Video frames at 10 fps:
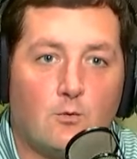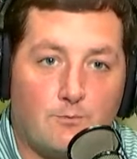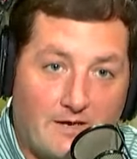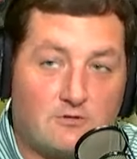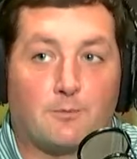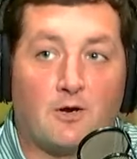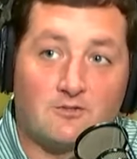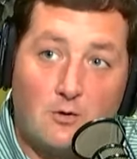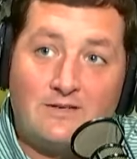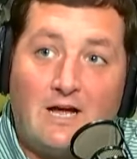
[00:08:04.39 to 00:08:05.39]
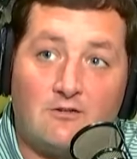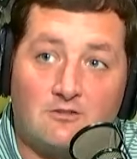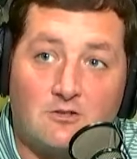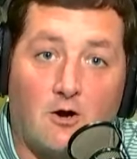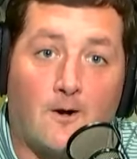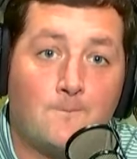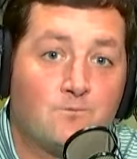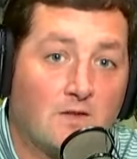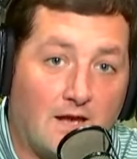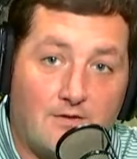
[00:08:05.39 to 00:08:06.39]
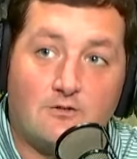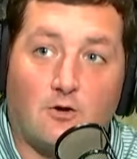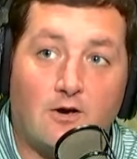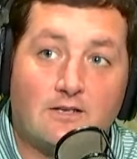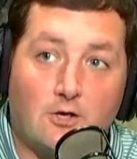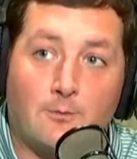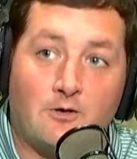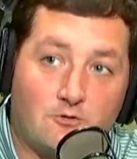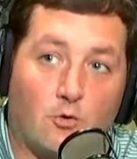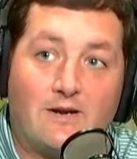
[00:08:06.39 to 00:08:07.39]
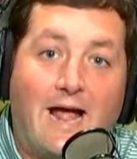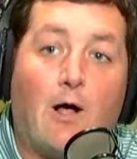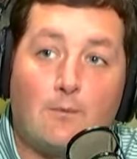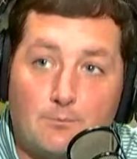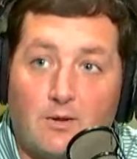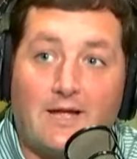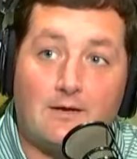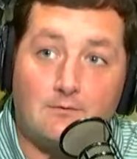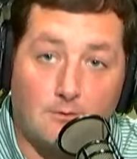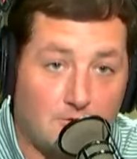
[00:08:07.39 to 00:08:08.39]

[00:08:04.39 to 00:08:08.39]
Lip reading: with Major Burns going down to star, and then Jordan Gilbert and Jordan Allen playing